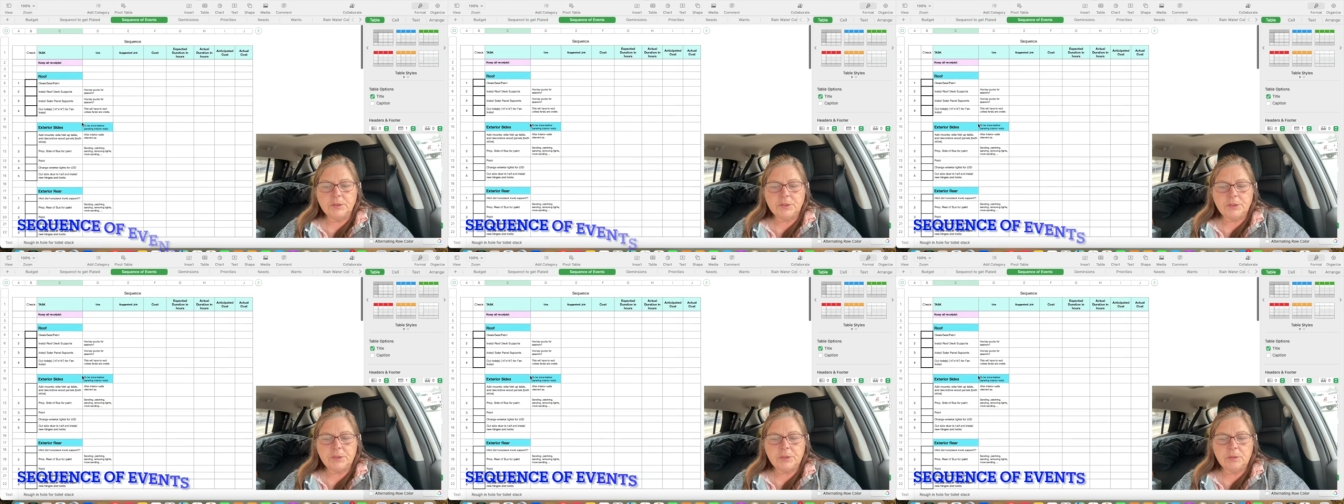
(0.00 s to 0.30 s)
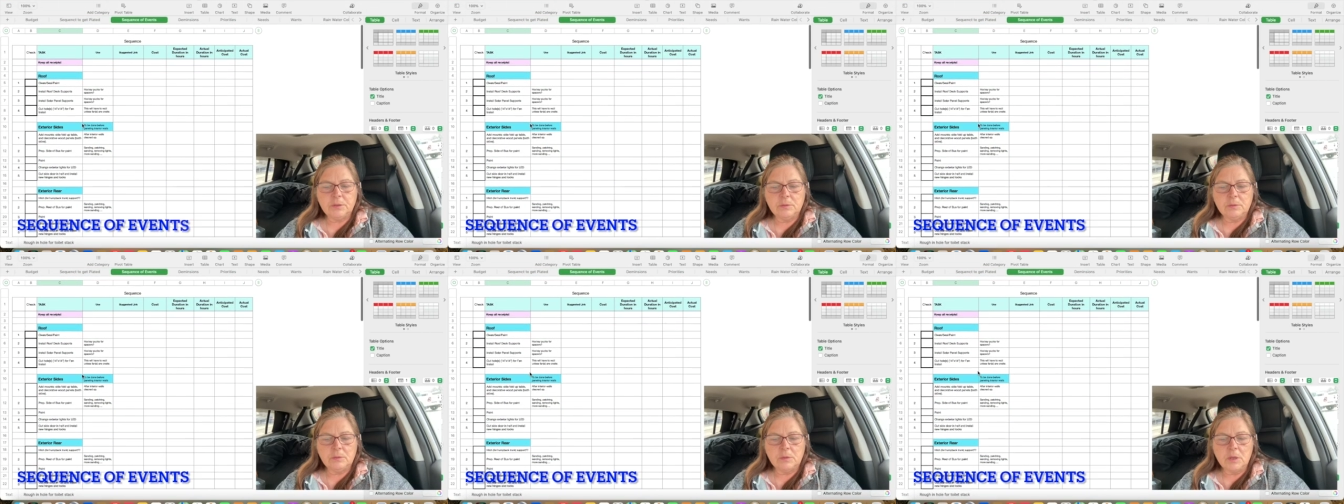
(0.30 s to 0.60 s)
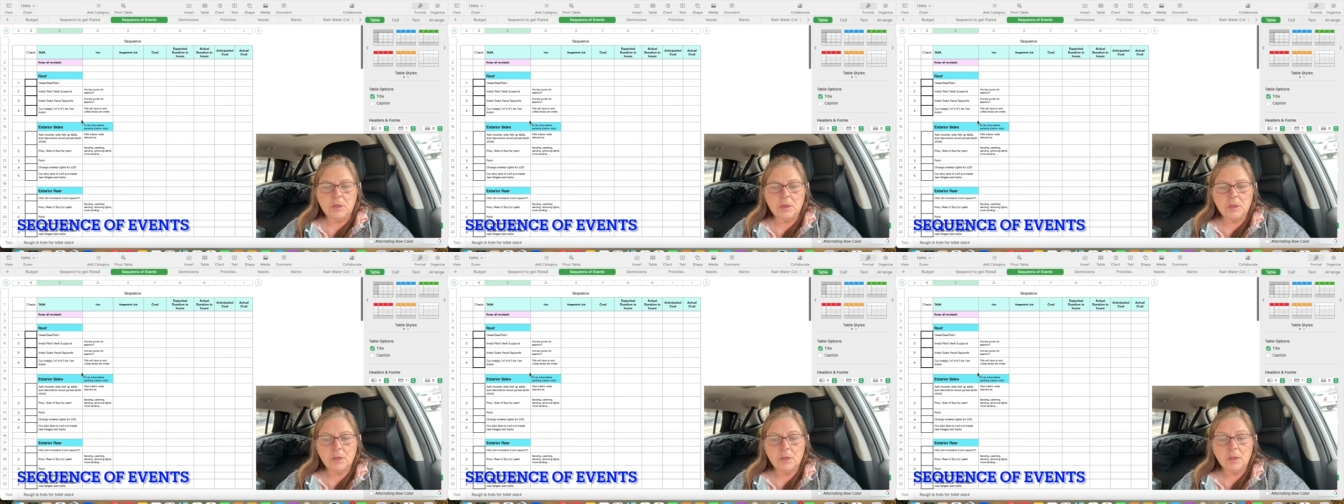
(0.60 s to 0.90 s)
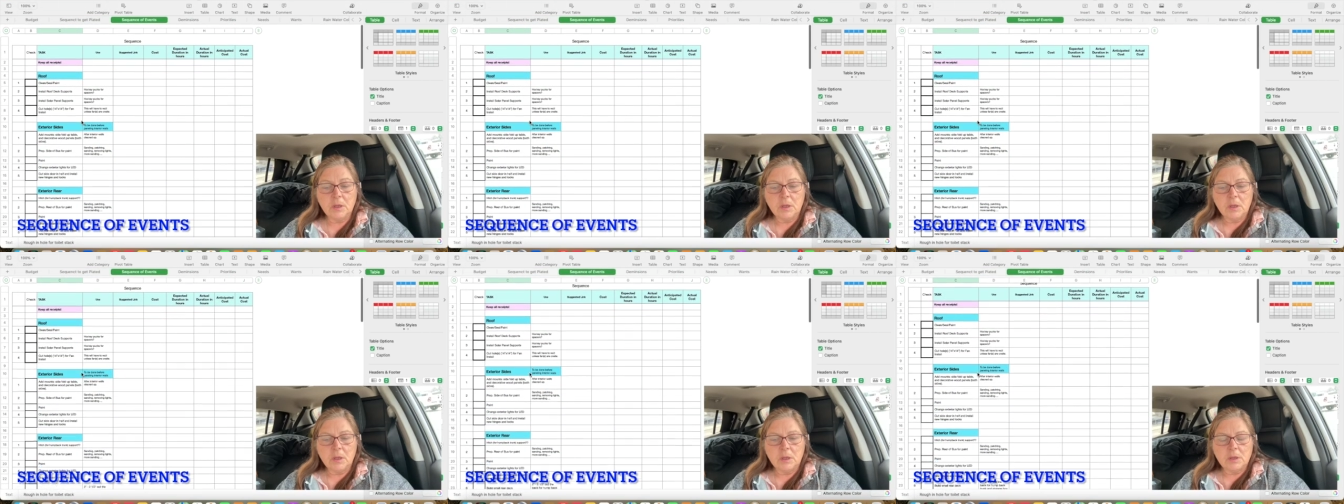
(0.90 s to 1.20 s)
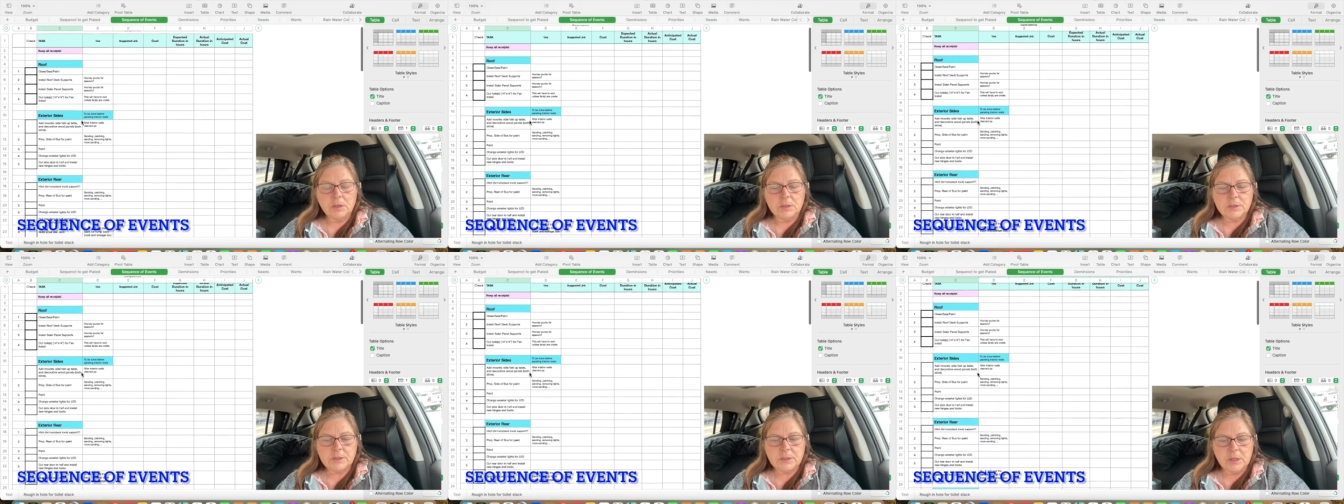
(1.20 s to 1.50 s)
to
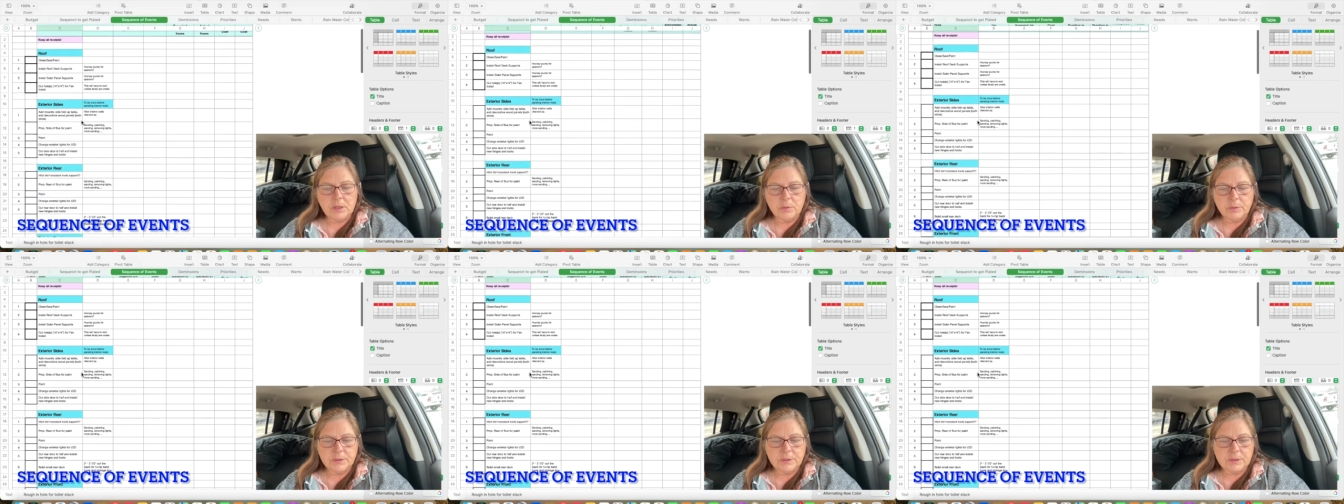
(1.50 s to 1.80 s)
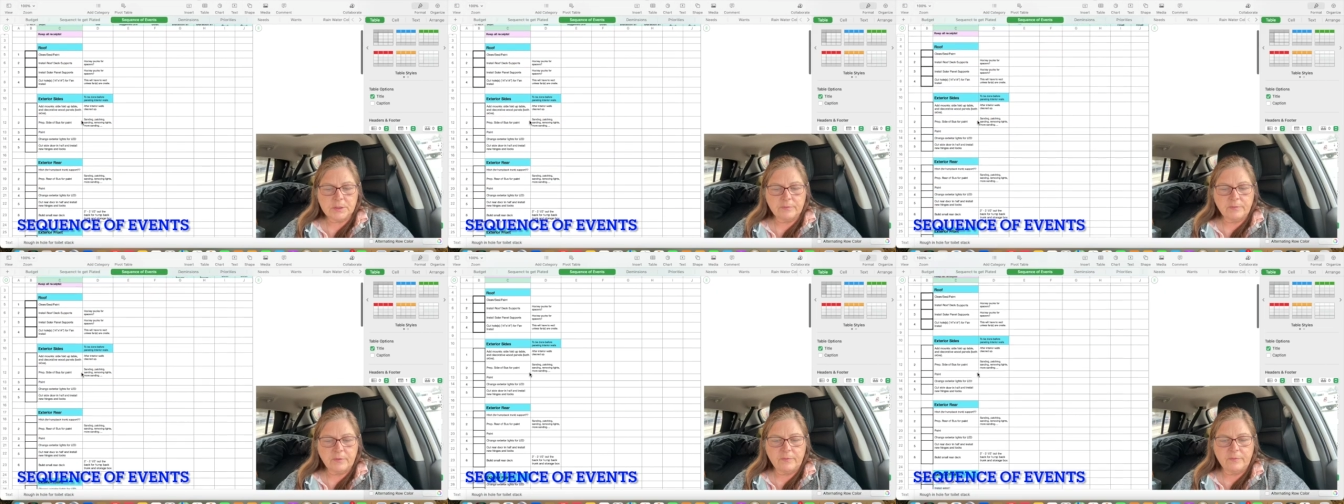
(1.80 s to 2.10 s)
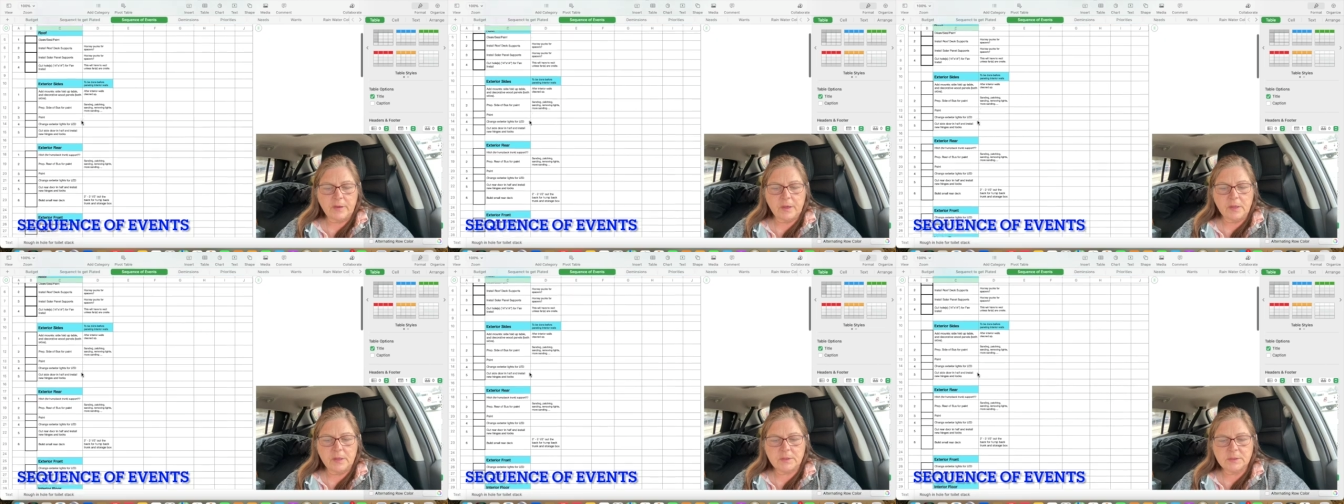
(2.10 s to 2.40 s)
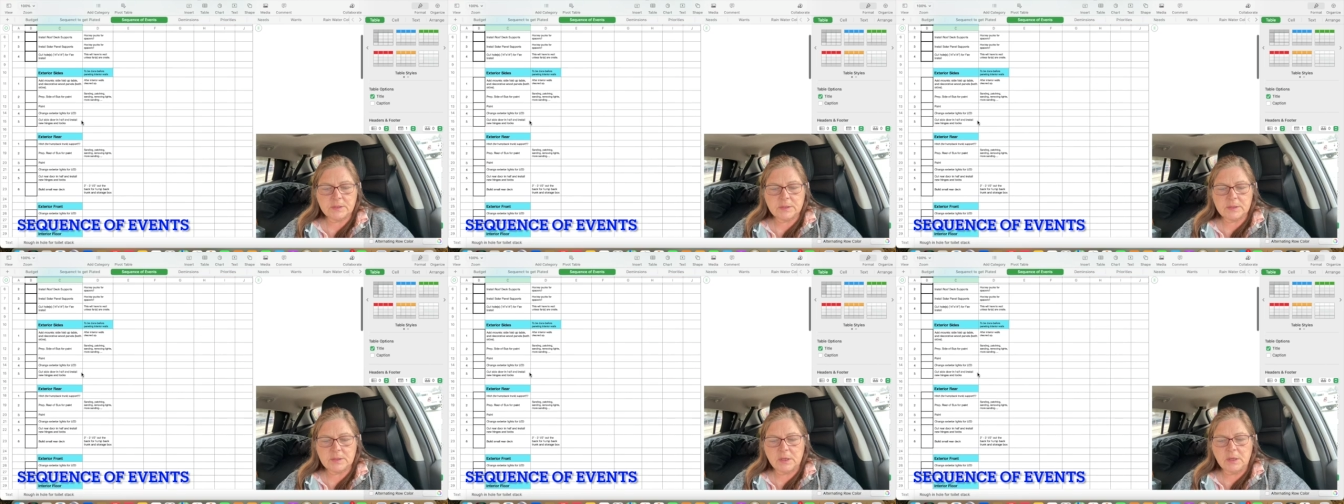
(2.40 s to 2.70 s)
the sequence of events,